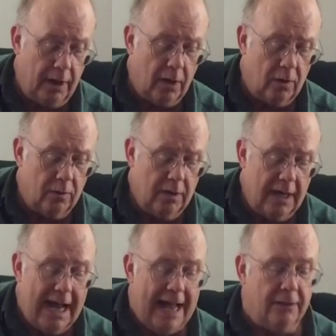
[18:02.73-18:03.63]
below,
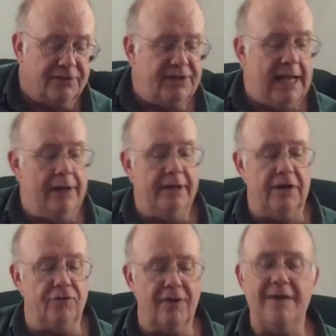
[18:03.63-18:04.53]
and you'll see how you
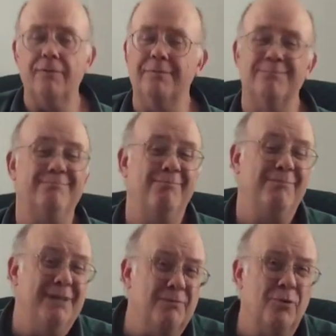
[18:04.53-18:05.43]
can travel
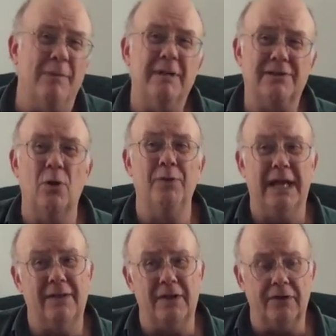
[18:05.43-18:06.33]
pretty much the whole
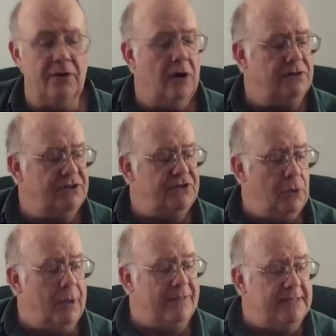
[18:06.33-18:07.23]
neck of the guitar just
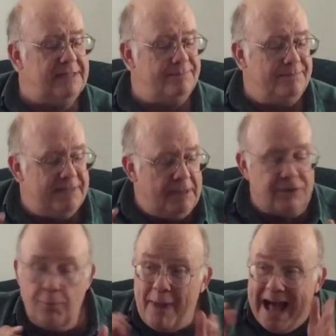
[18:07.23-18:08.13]
knowing this
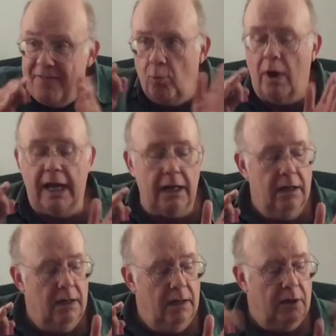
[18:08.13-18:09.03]
special pathway
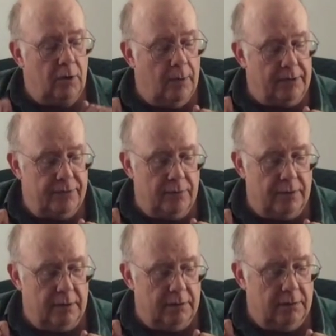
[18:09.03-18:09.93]
going through
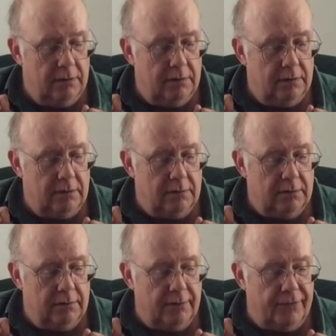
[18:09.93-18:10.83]

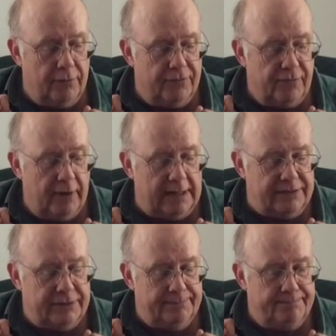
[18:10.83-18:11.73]
the
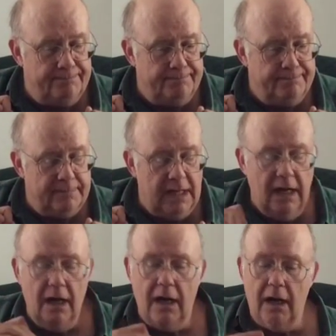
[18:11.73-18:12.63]
strings.
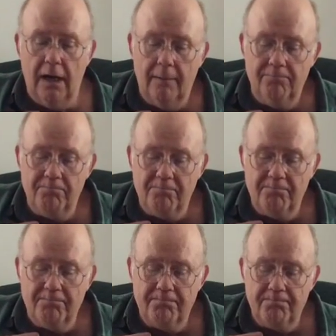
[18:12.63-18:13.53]

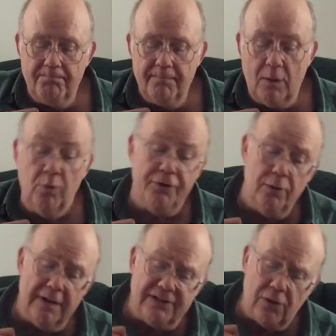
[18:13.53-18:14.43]
We'll
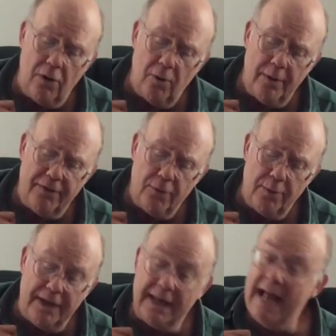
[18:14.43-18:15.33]
do this all the way through,